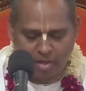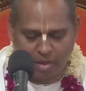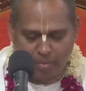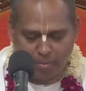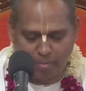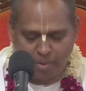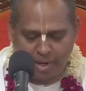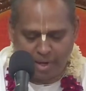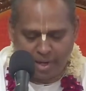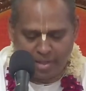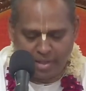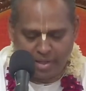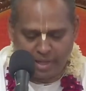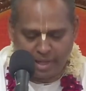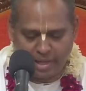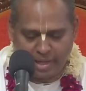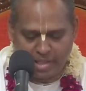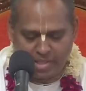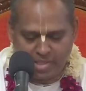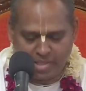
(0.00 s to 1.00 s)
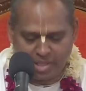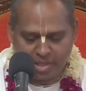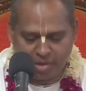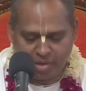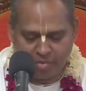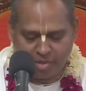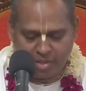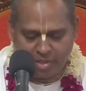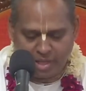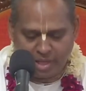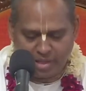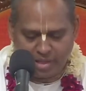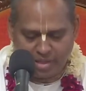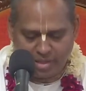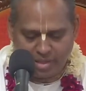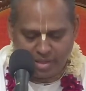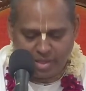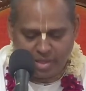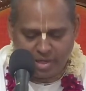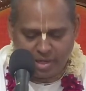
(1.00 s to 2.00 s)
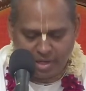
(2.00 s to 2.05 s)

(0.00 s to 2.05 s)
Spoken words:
compared the dynasty of the Daitya